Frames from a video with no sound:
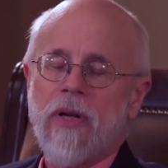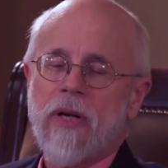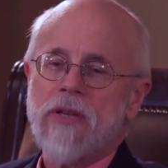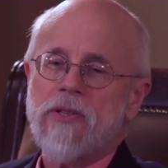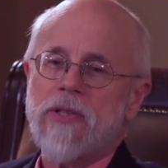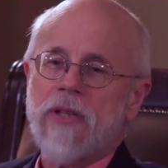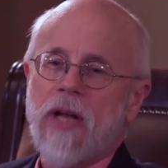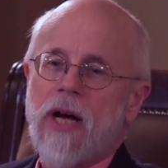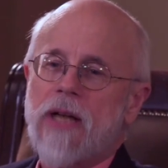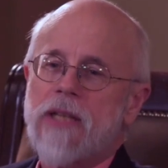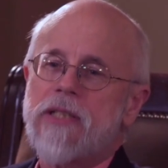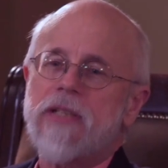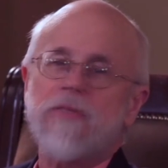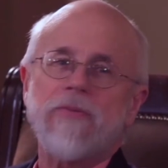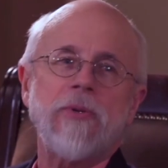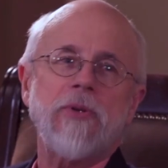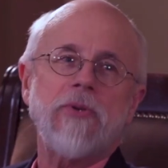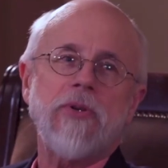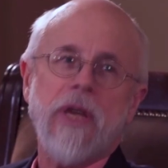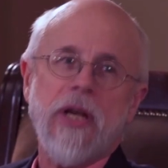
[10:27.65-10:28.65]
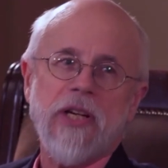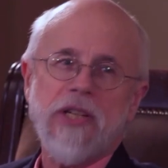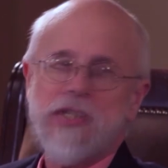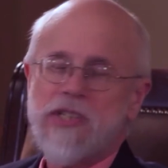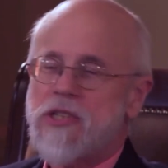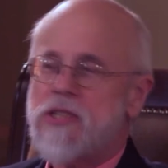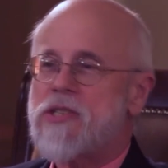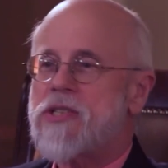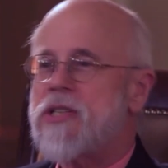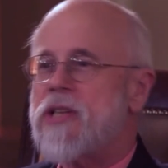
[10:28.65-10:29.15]
There's lots of
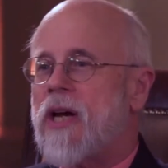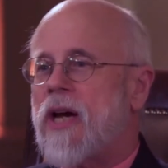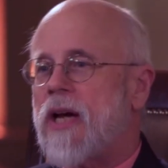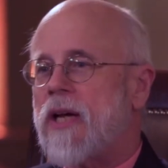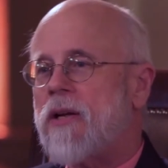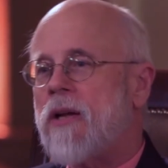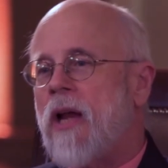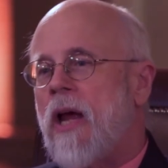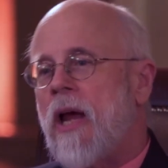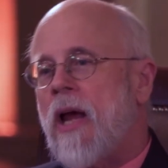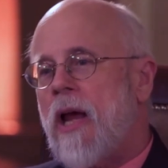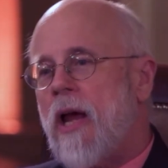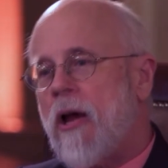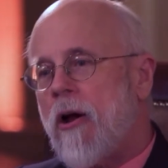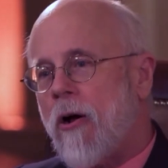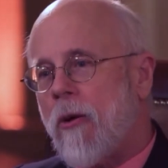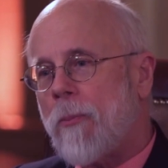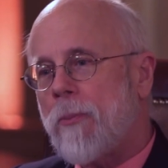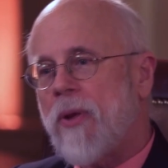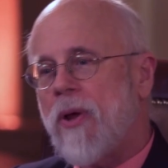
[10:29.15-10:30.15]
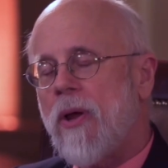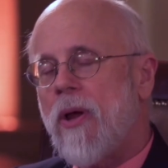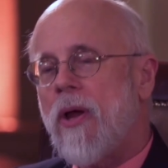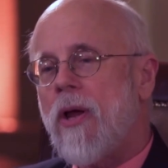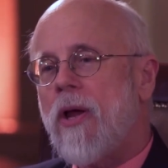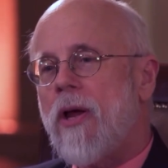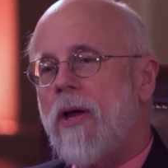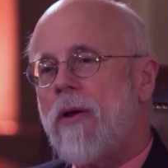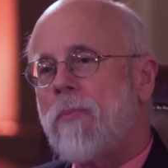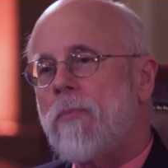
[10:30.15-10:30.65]
mutations that help.
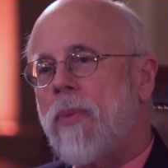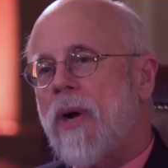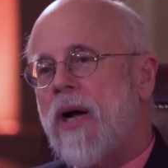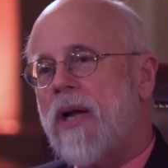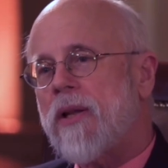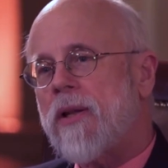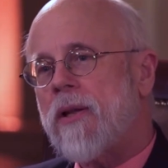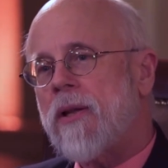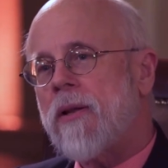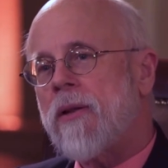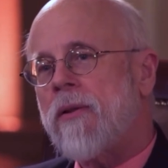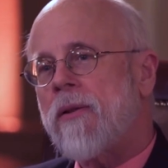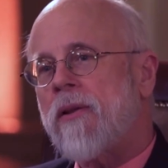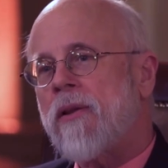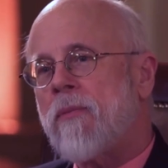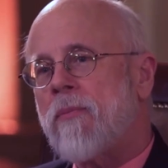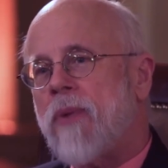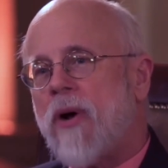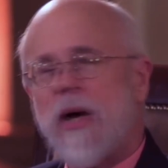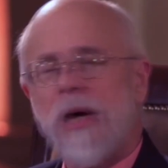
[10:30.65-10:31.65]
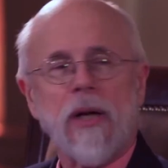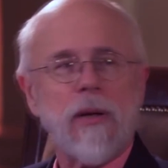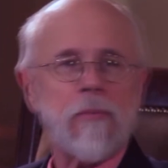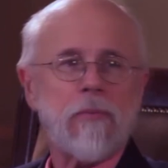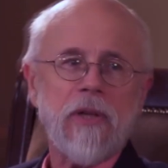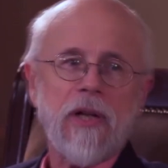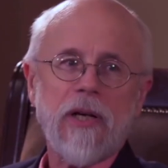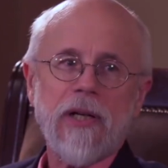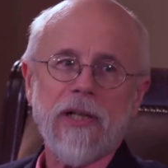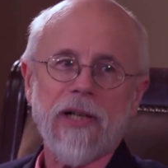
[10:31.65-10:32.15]
But the
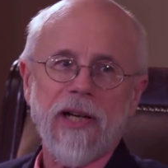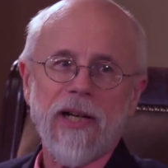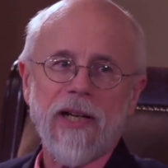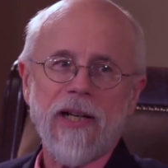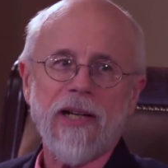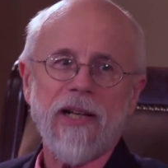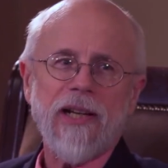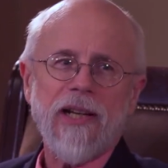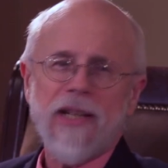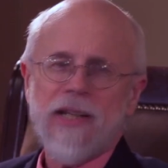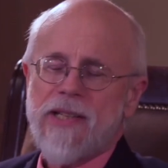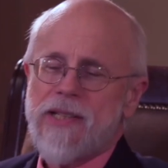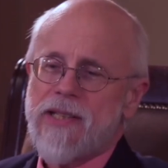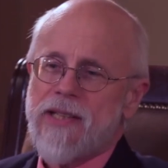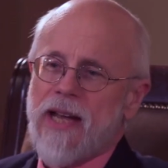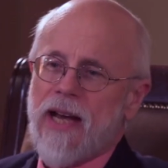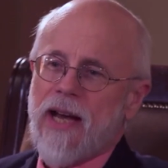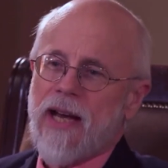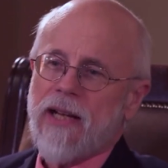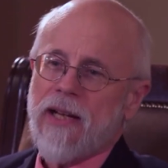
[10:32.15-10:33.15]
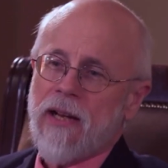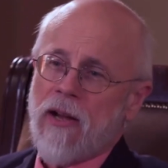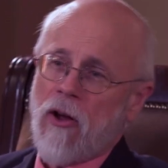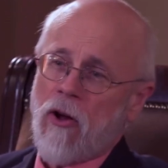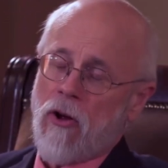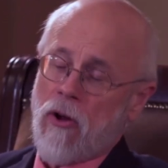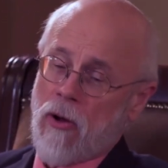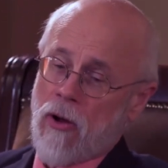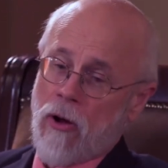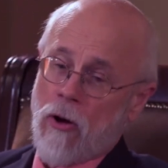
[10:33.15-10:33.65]
bottom line is that
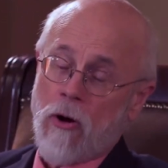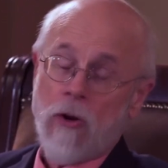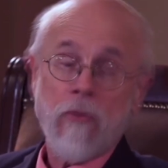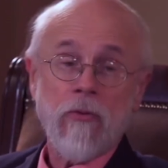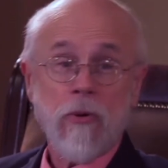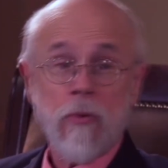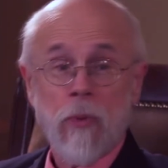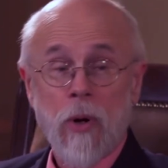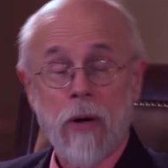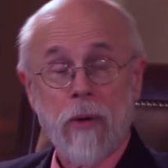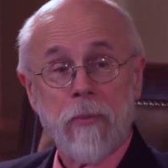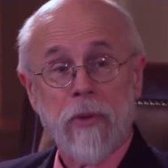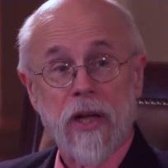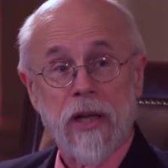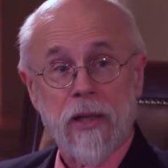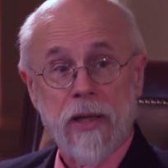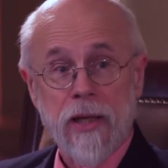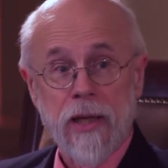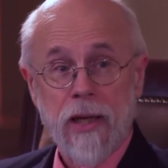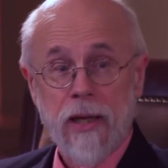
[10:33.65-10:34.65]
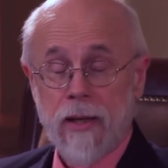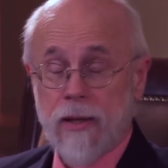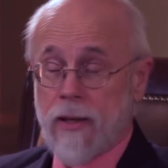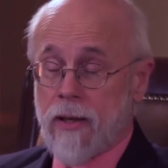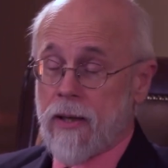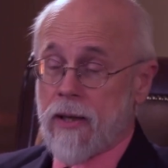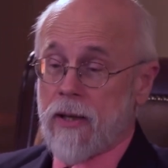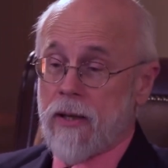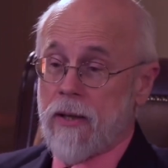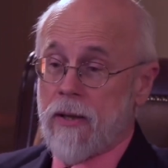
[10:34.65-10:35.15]
overwhelmingly,
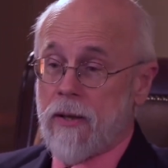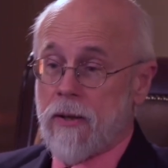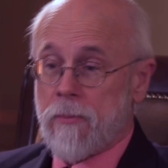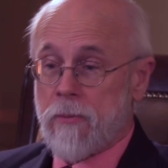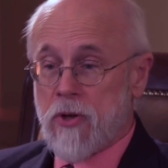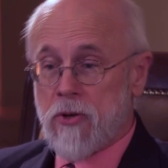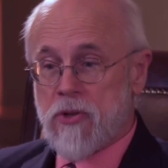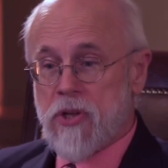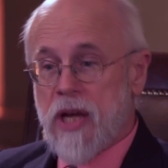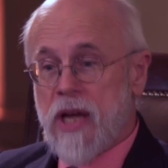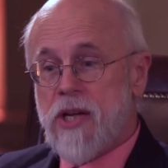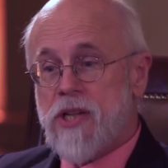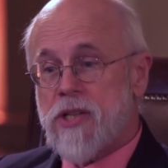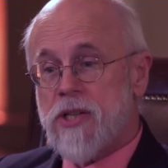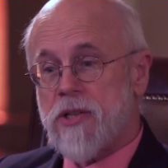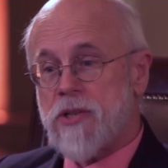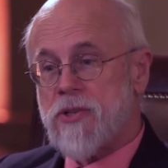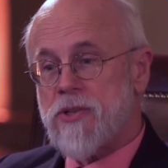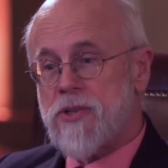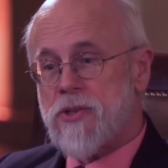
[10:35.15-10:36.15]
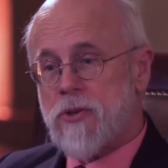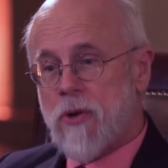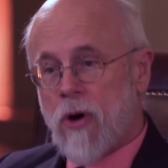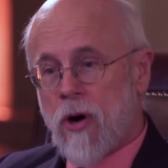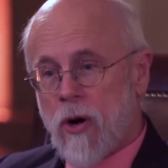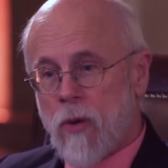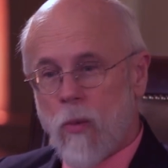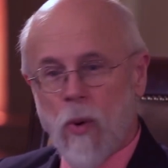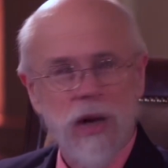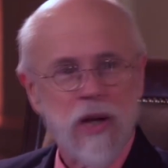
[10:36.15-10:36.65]
the mutations
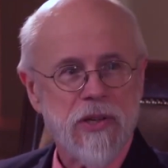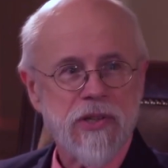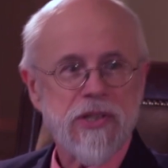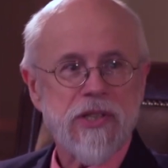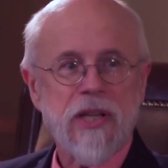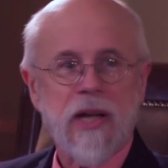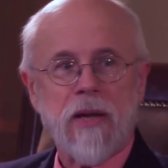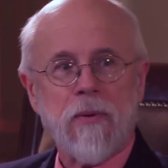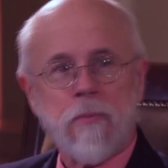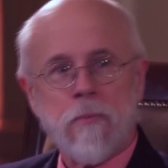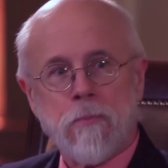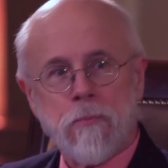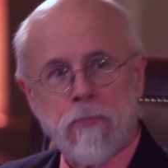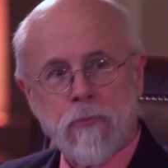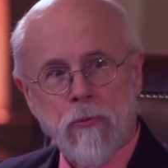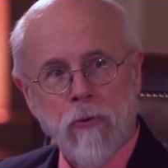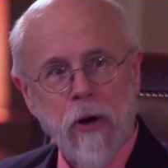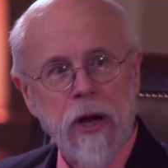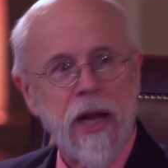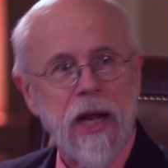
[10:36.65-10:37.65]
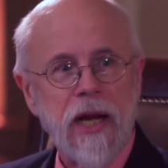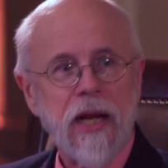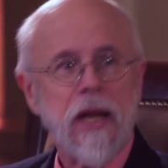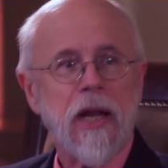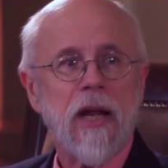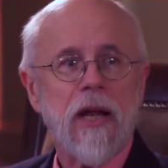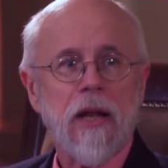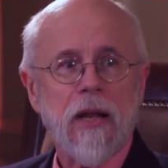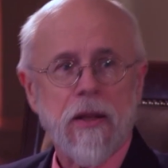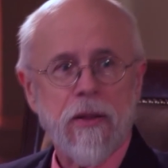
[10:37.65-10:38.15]
are ones that
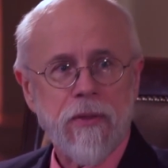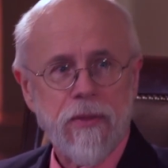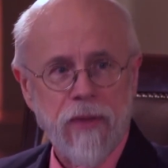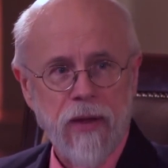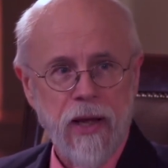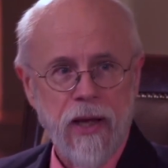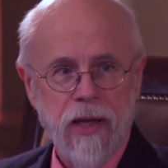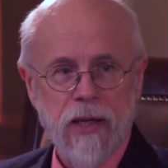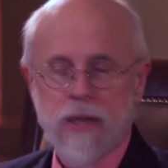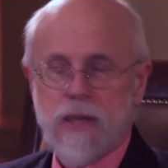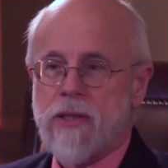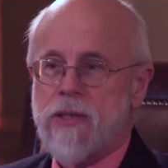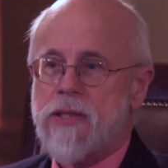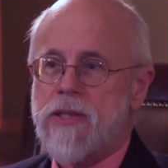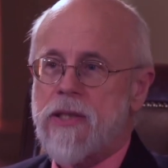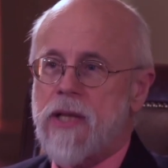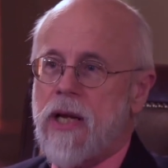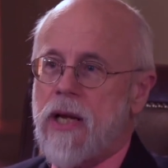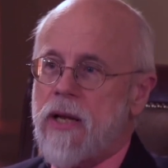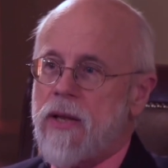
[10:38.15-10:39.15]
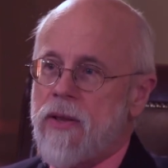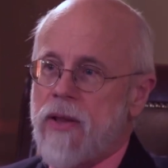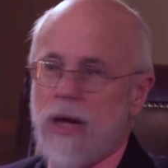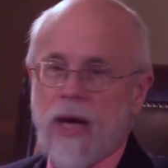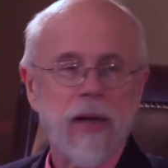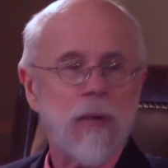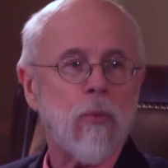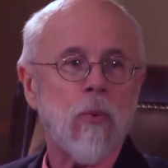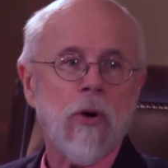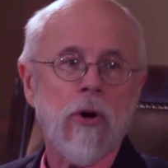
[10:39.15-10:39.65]
break things
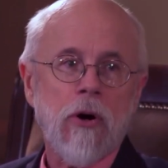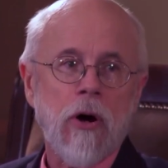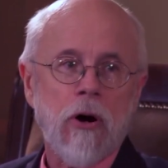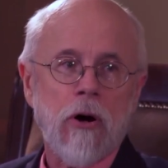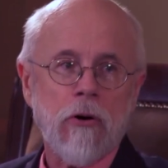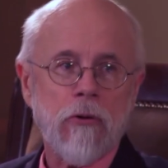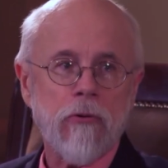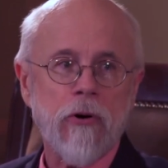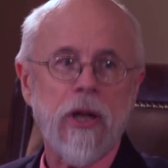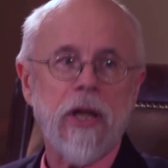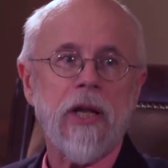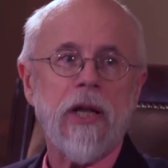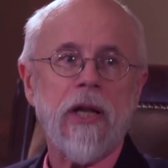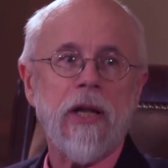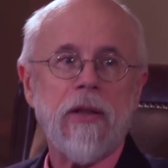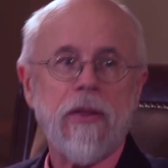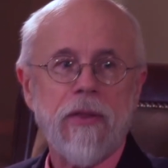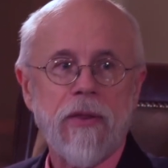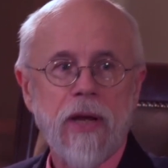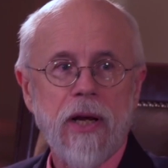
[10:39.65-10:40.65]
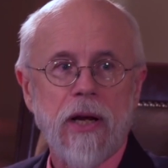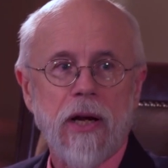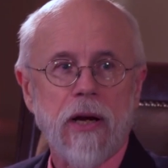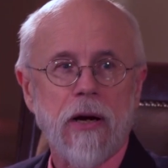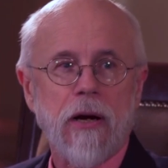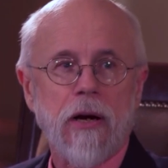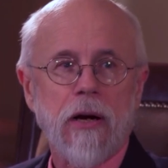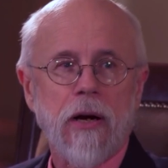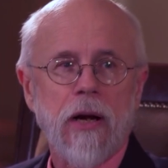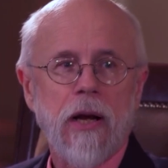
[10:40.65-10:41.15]
that were already
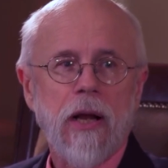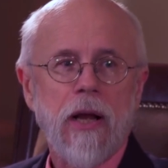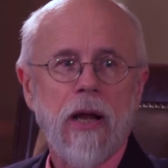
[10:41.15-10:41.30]
there.